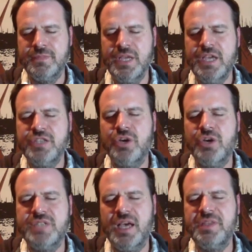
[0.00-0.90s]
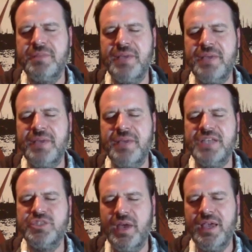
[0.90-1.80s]
Don't tell me the best
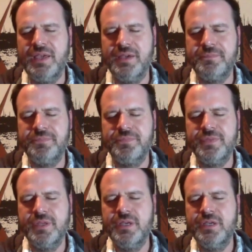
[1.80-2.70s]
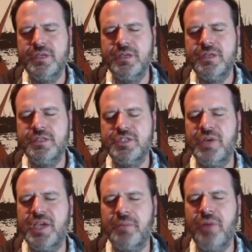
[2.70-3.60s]
way to break a
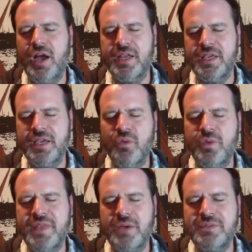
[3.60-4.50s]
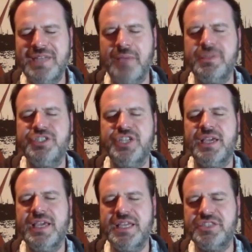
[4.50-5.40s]
body without
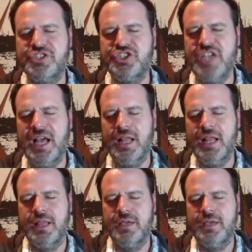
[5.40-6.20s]
damaging its shell.